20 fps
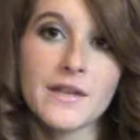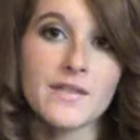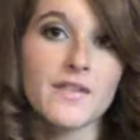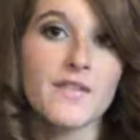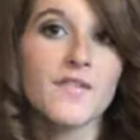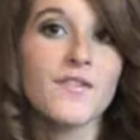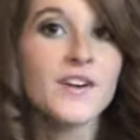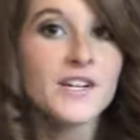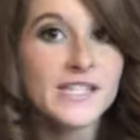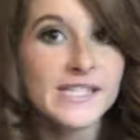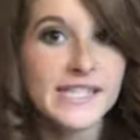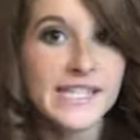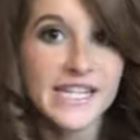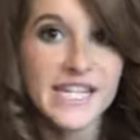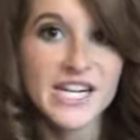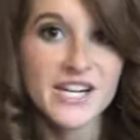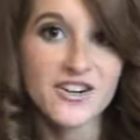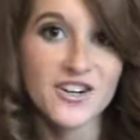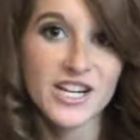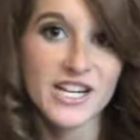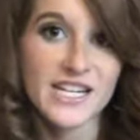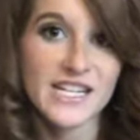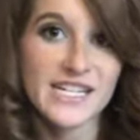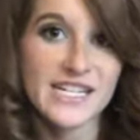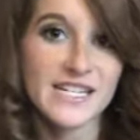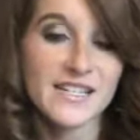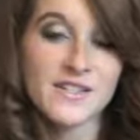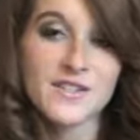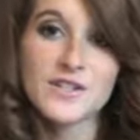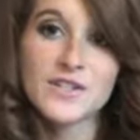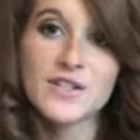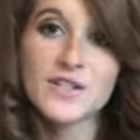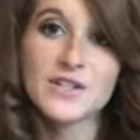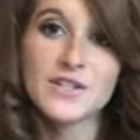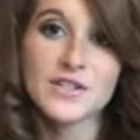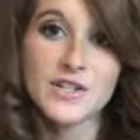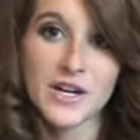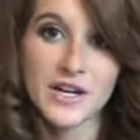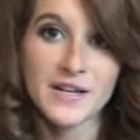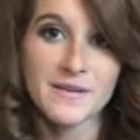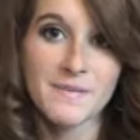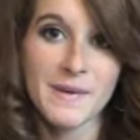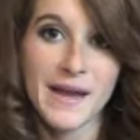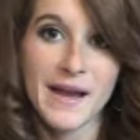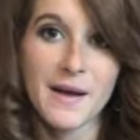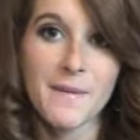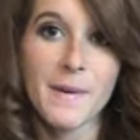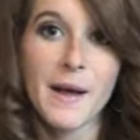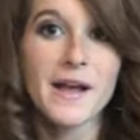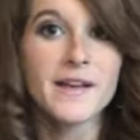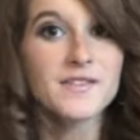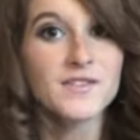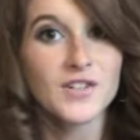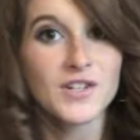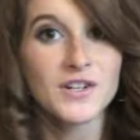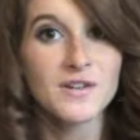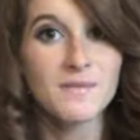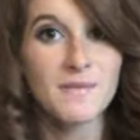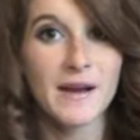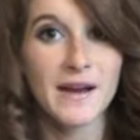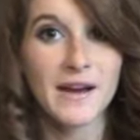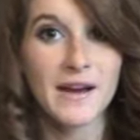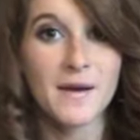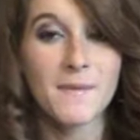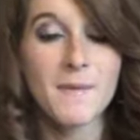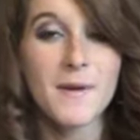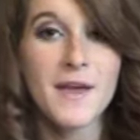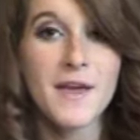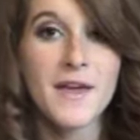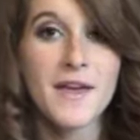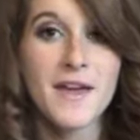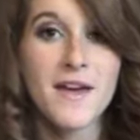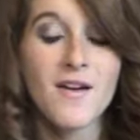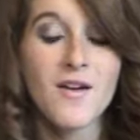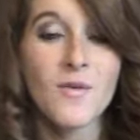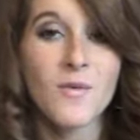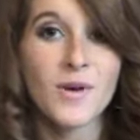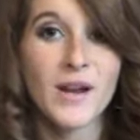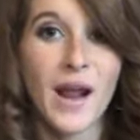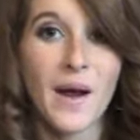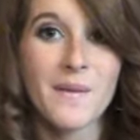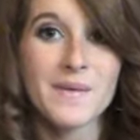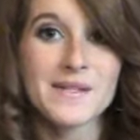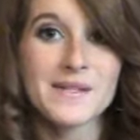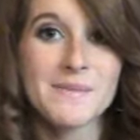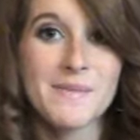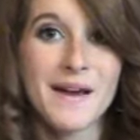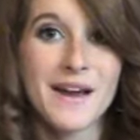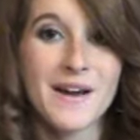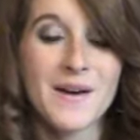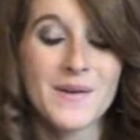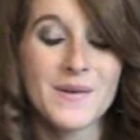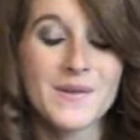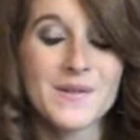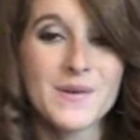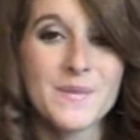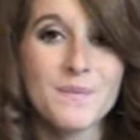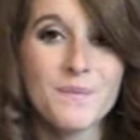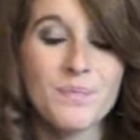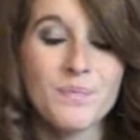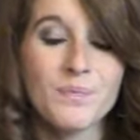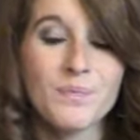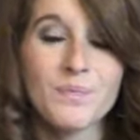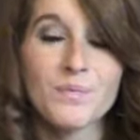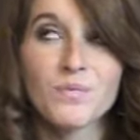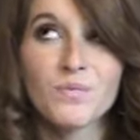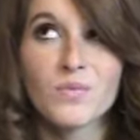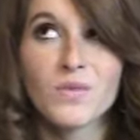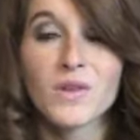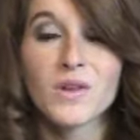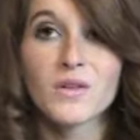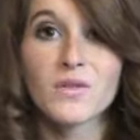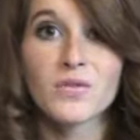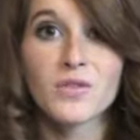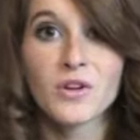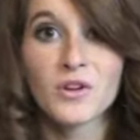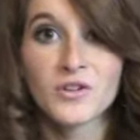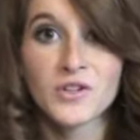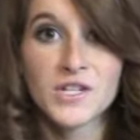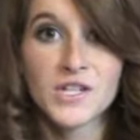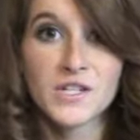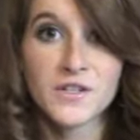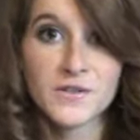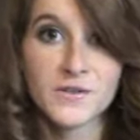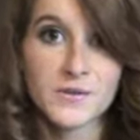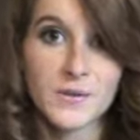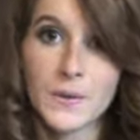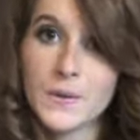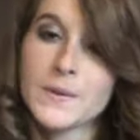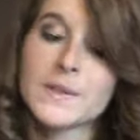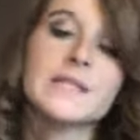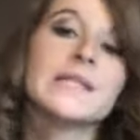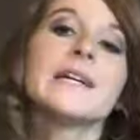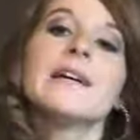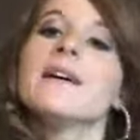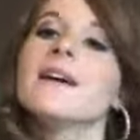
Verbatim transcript: The first thing that you're going to need to starting makeup, I started makeup when I was about 13 years old.